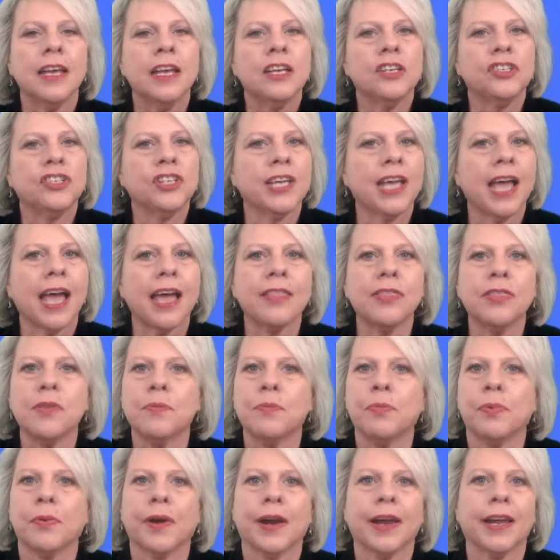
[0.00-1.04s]
She had the
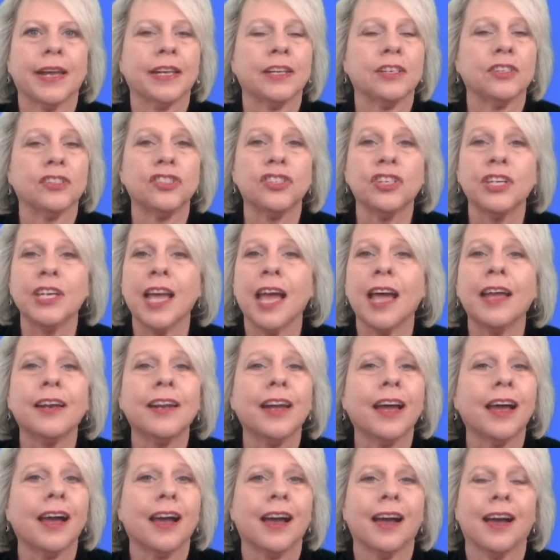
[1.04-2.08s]
brain, she had
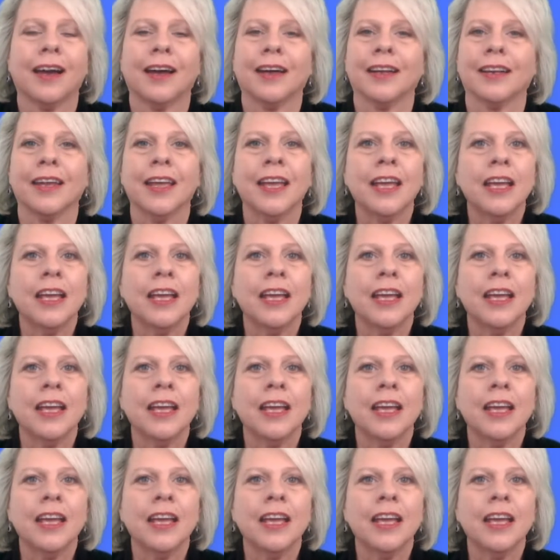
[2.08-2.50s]
a heart,